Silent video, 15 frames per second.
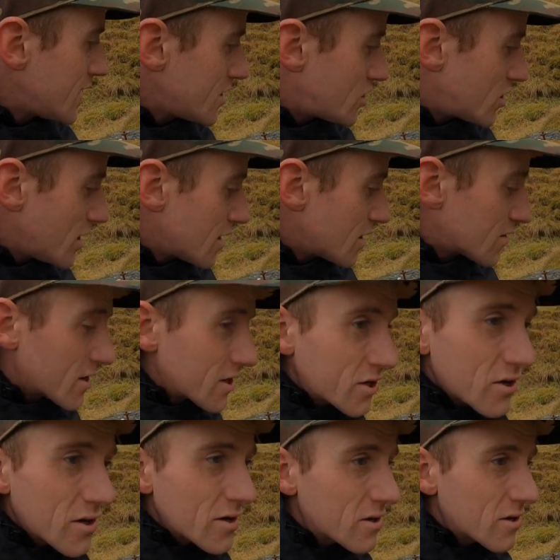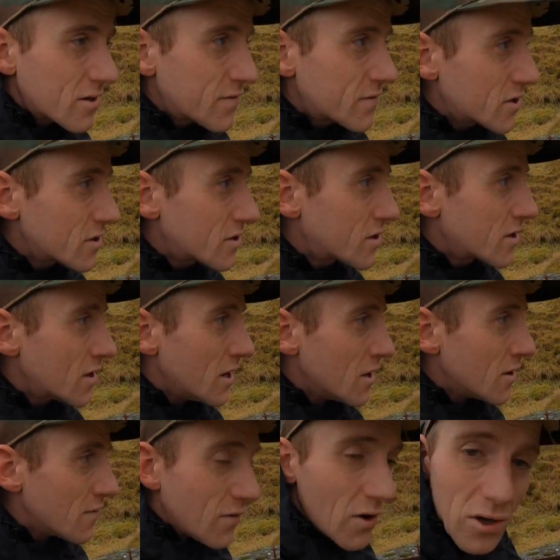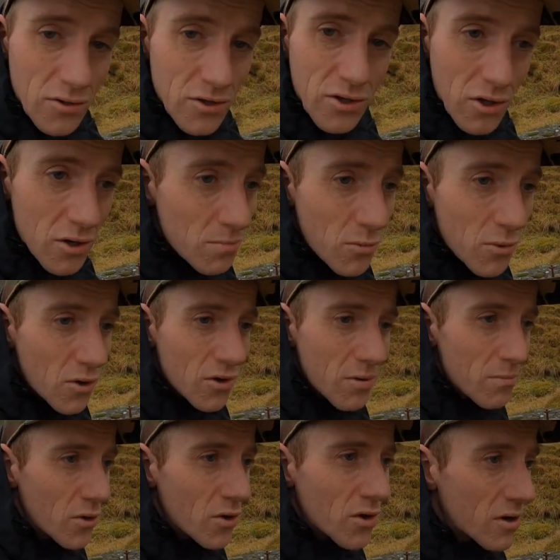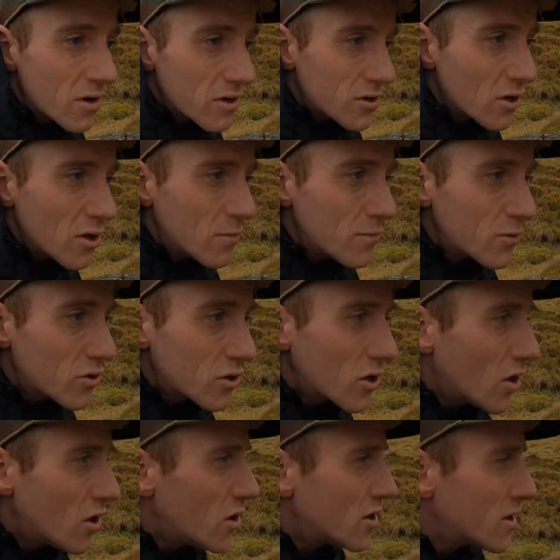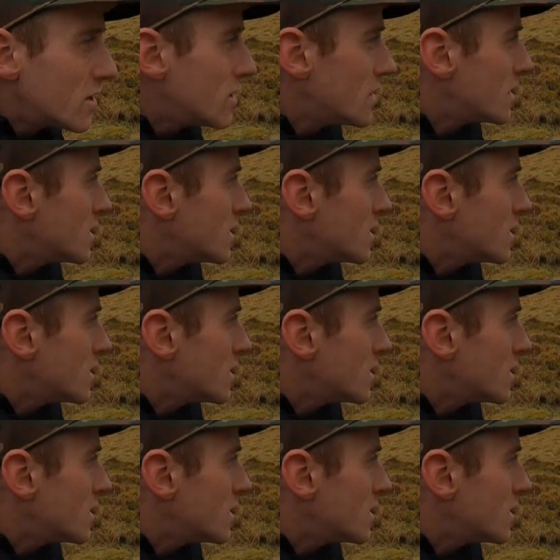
each year this sort of stuff just falls down more and more, and it's almost gone.